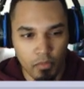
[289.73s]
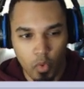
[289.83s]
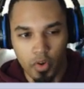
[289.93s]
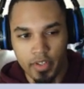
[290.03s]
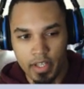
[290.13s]

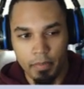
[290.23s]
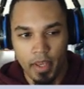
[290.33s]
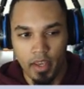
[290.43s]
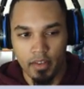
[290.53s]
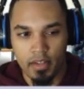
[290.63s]
more
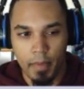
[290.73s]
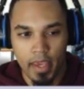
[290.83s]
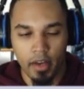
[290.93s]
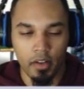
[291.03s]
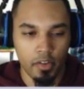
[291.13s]
DP to make
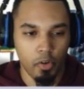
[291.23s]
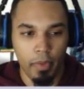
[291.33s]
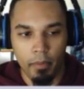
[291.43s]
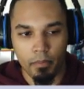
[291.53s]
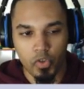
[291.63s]
it a little
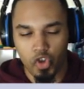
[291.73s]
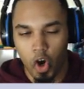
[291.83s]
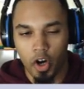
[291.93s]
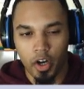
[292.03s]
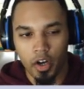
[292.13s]
bit
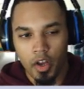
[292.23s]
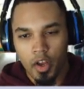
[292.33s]
stronger,